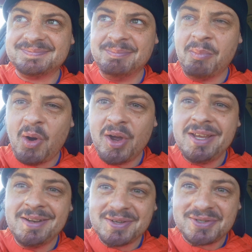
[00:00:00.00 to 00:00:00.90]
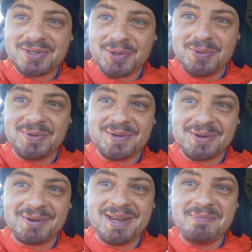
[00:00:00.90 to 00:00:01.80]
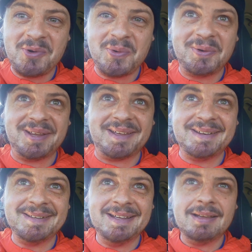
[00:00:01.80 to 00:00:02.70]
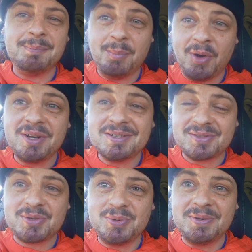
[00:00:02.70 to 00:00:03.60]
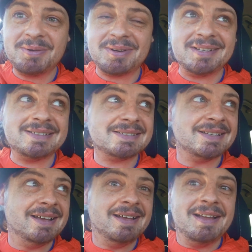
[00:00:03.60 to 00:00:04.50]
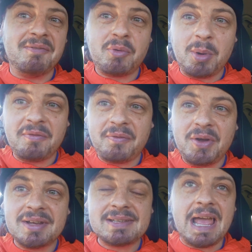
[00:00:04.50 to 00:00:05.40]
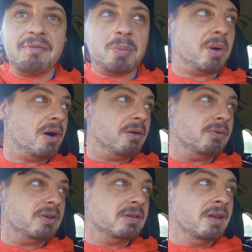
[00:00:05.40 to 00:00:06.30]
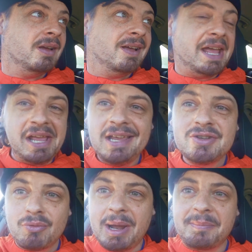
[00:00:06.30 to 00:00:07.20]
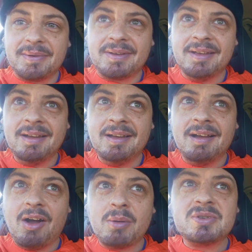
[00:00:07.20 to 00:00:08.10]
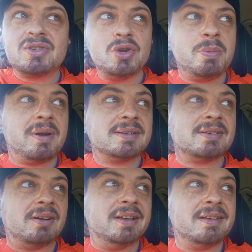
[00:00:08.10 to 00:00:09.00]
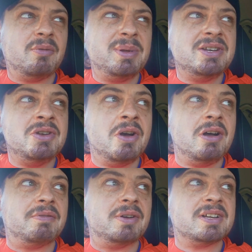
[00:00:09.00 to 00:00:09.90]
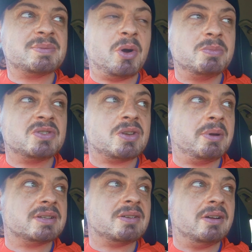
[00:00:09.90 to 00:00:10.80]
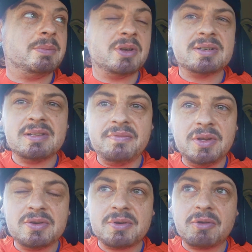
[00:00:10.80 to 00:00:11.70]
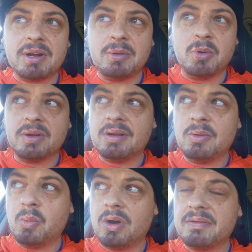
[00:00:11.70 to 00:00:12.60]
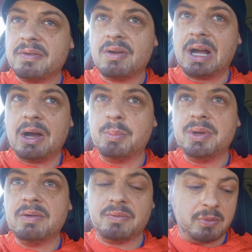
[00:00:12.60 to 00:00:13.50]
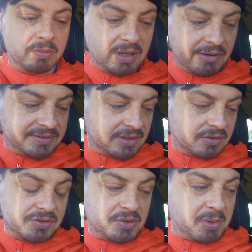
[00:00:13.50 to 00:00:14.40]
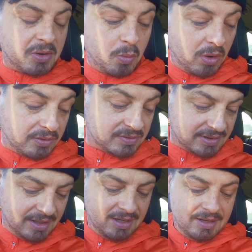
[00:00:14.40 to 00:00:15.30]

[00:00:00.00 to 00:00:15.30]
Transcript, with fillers: minus two degree morning, minus two degrees, for my first ever park run. It is rammed. I'm super excited. I've been nervous, but I'm so excited because the views are incredible. I don't know why I forgot how beautiful Herrington Country Park was.